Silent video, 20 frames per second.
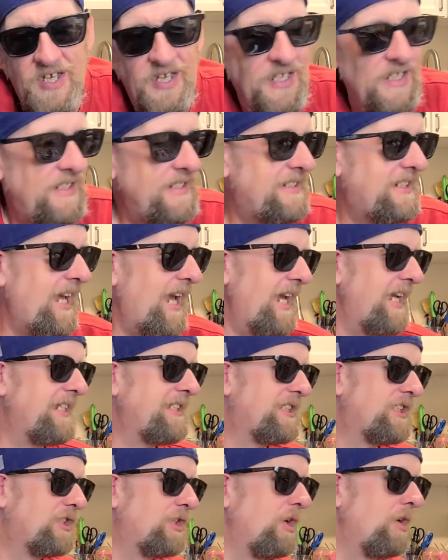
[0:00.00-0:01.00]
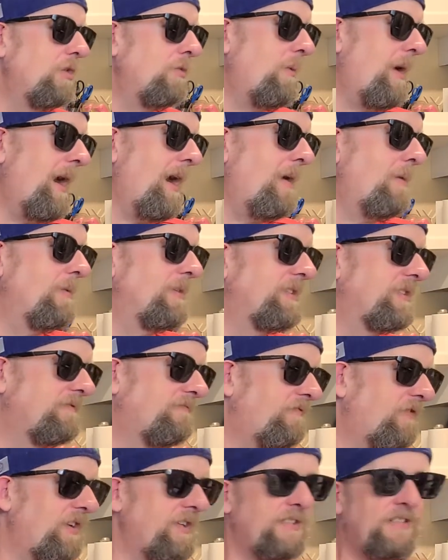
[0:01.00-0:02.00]
like, it takes two hours
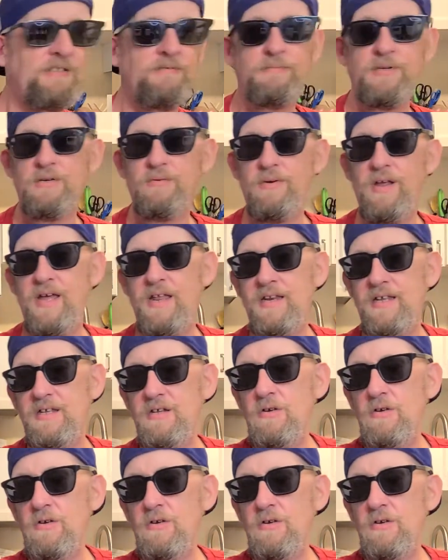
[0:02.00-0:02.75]
for it to be ready.